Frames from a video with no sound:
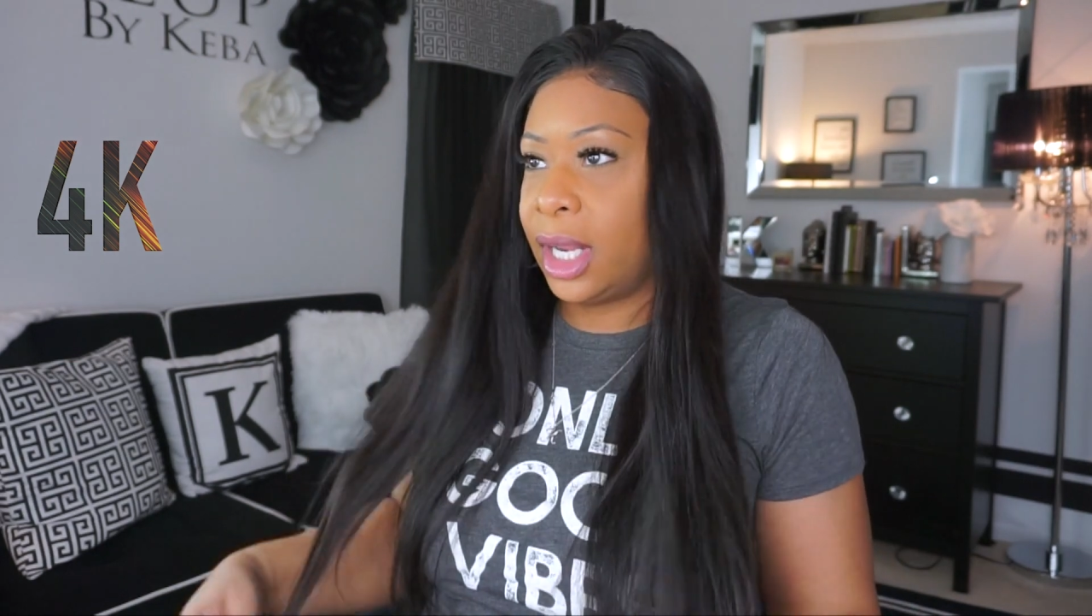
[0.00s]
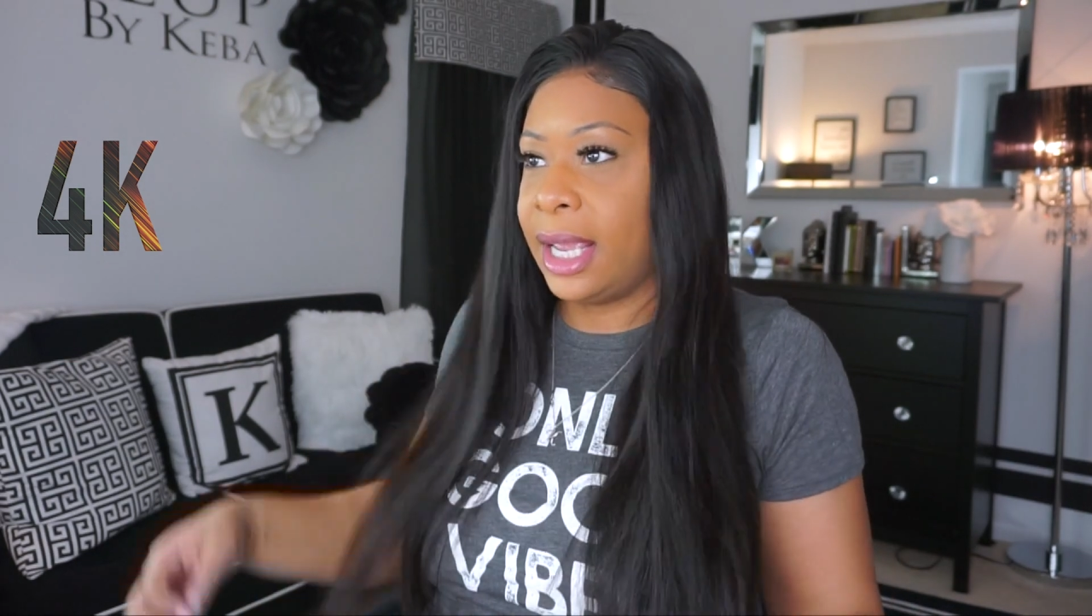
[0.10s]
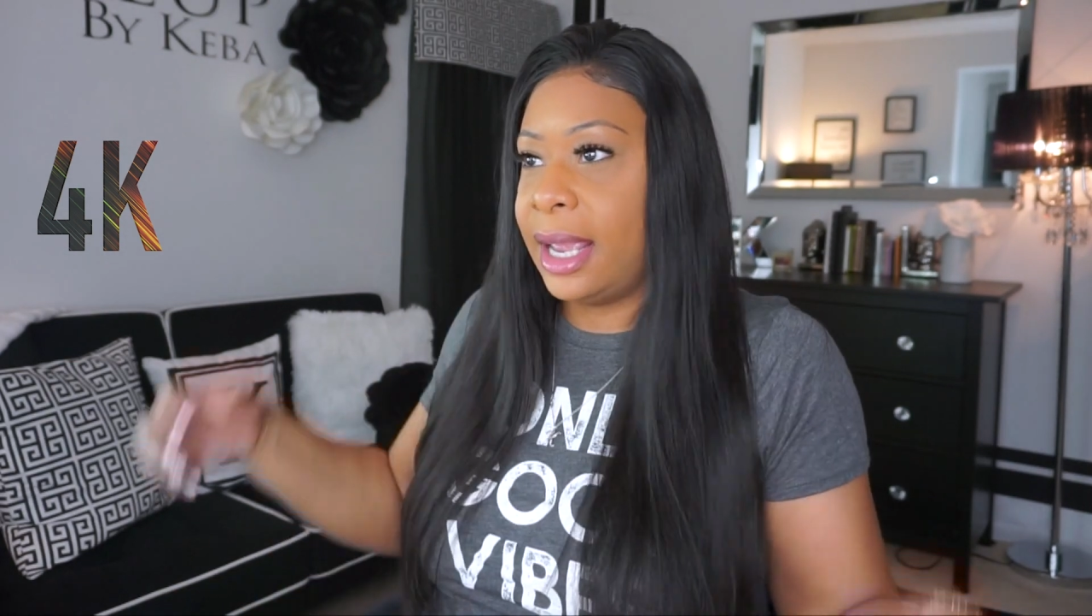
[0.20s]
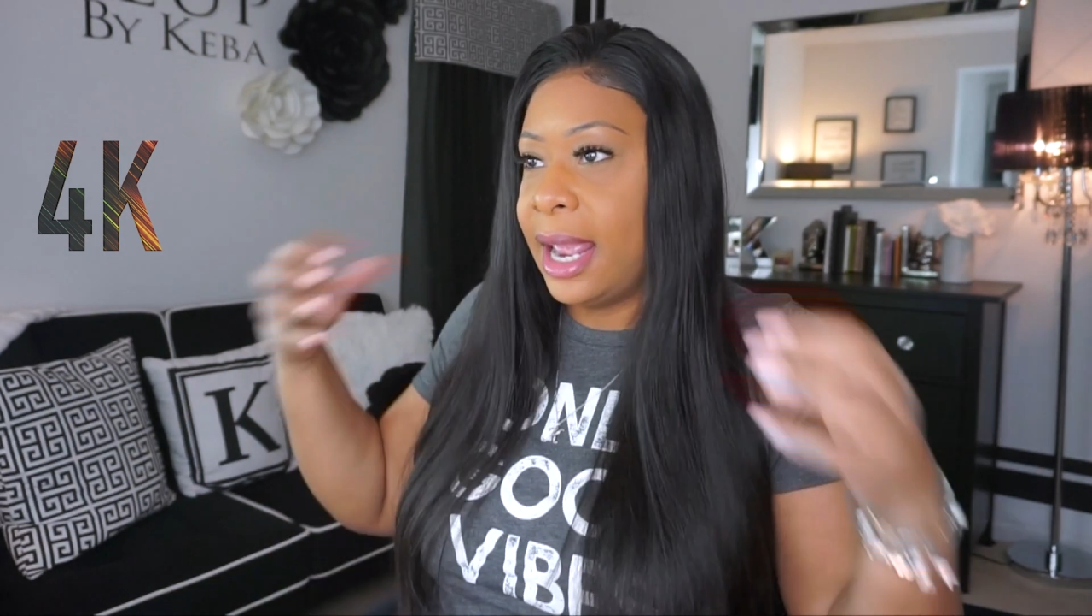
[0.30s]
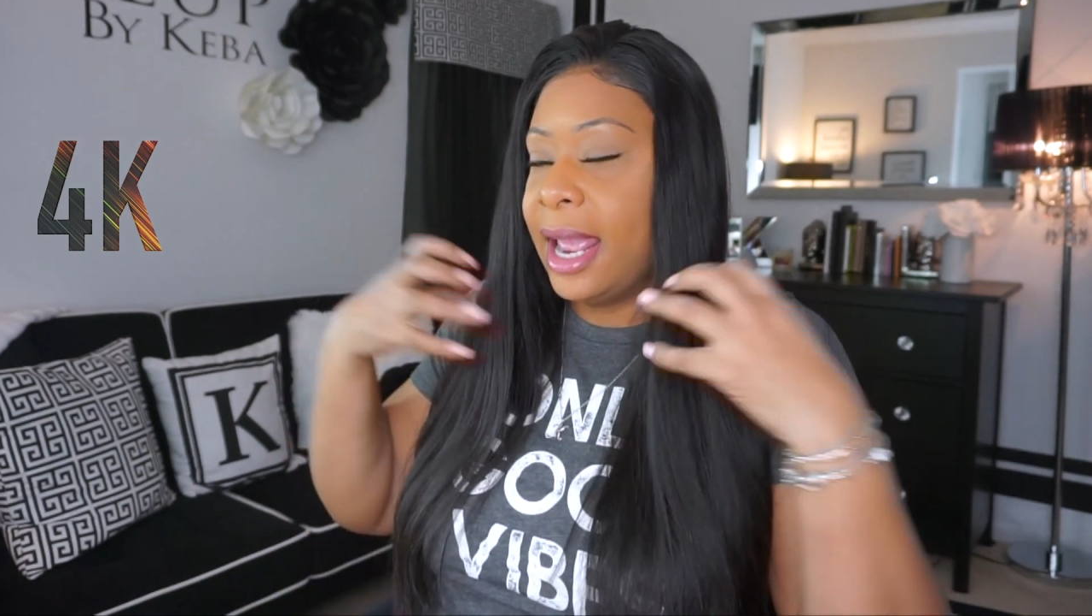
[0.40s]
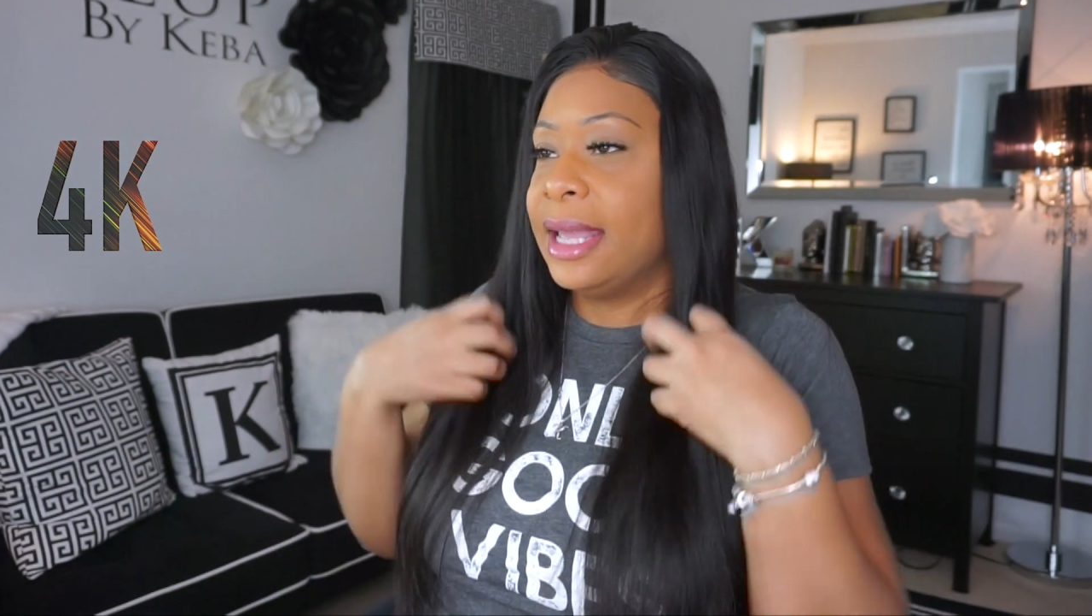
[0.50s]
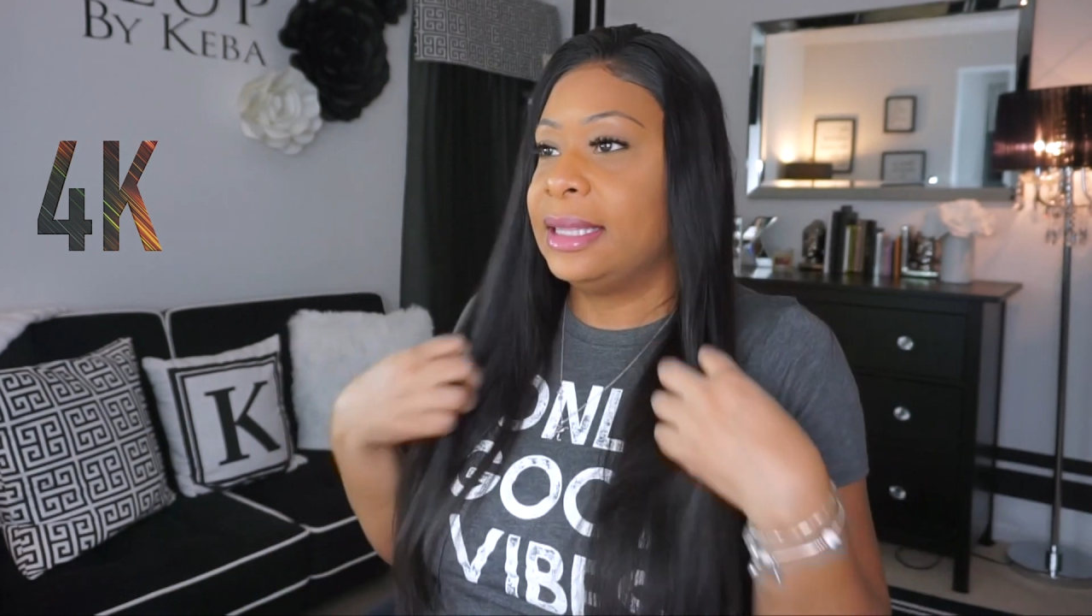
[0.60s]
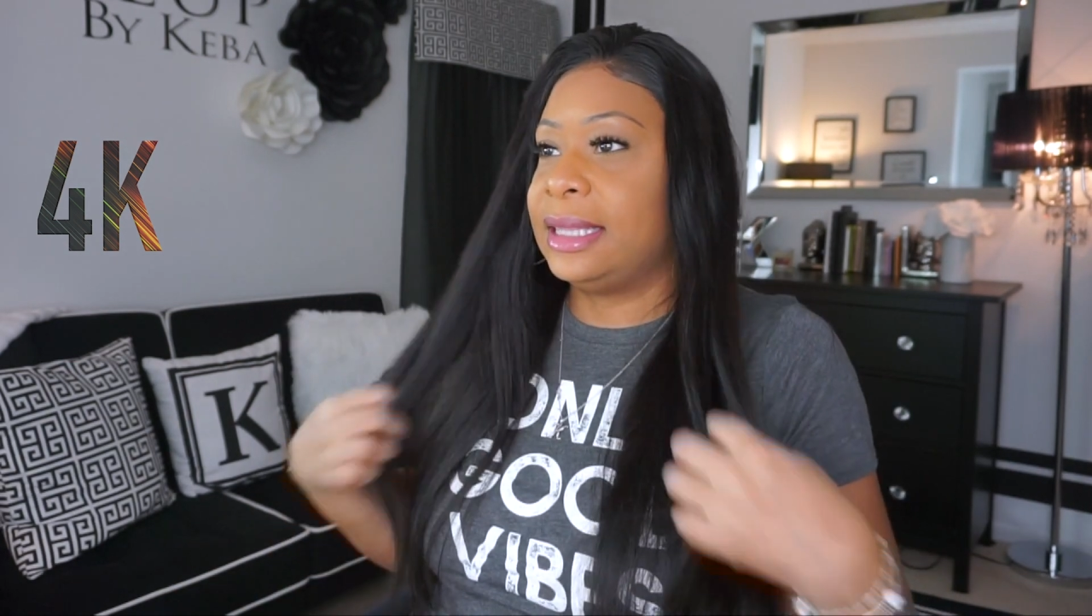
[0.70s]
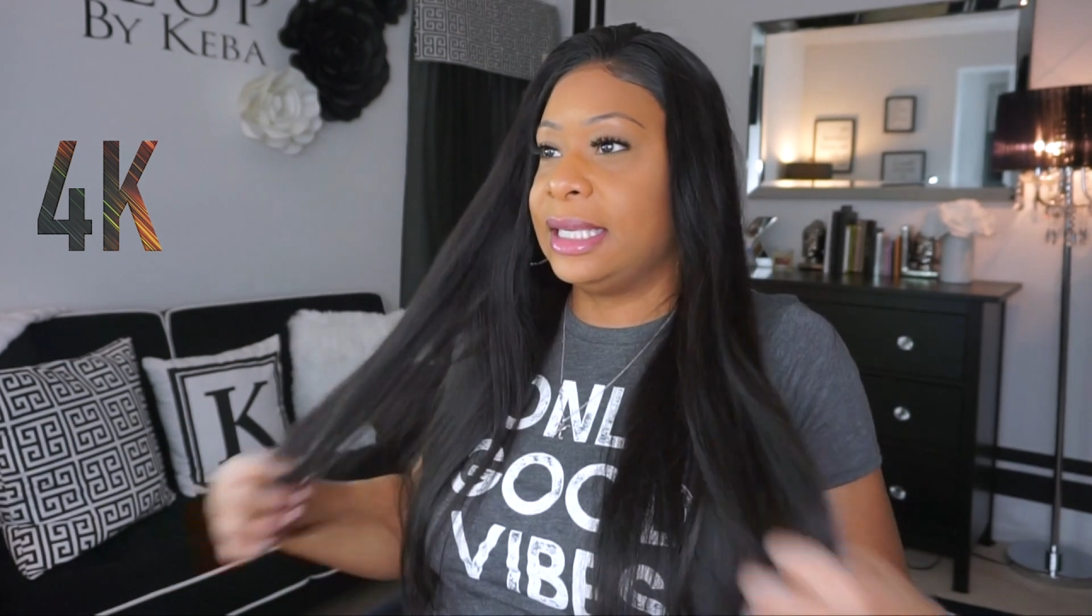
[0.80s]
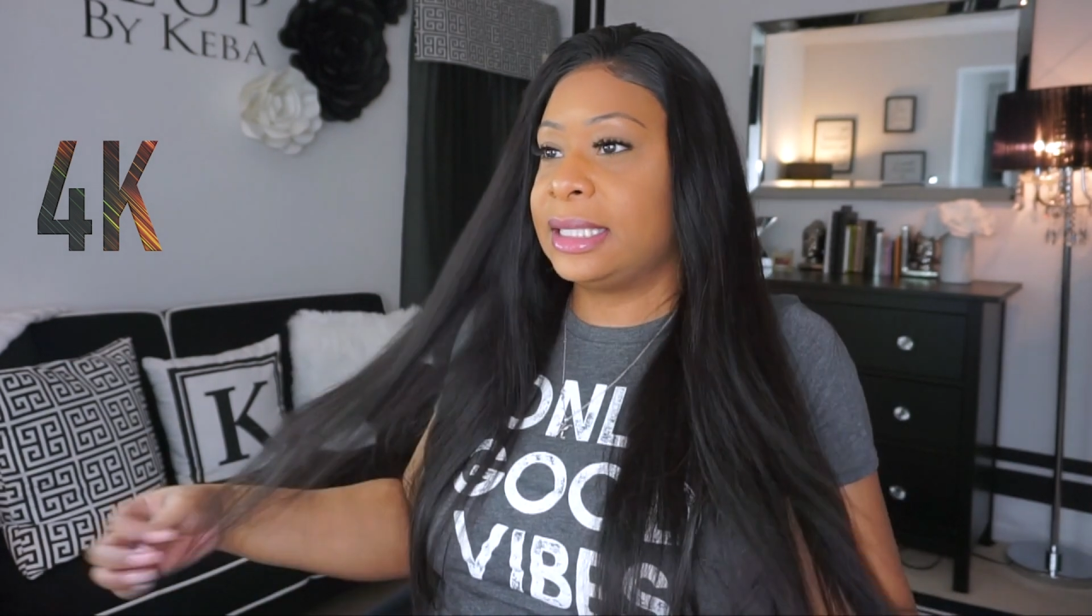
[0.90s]
it,
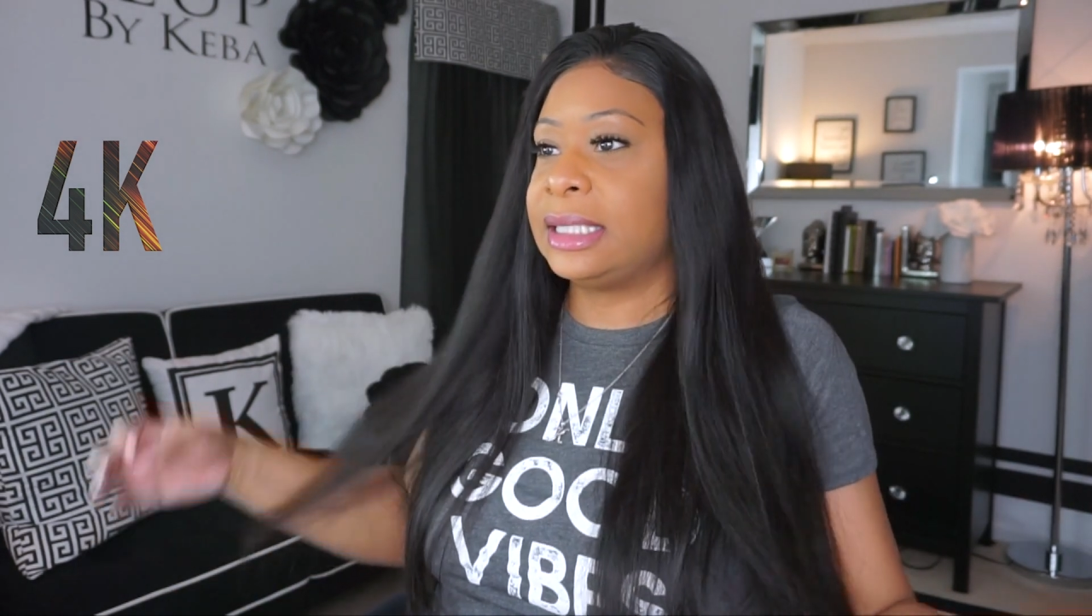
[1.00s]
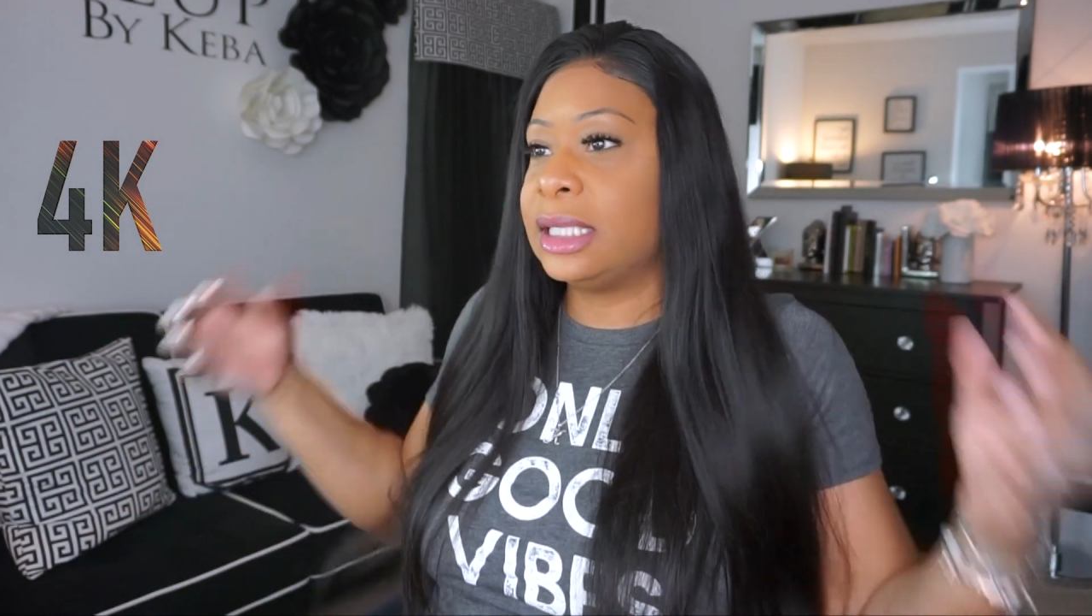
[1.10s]
this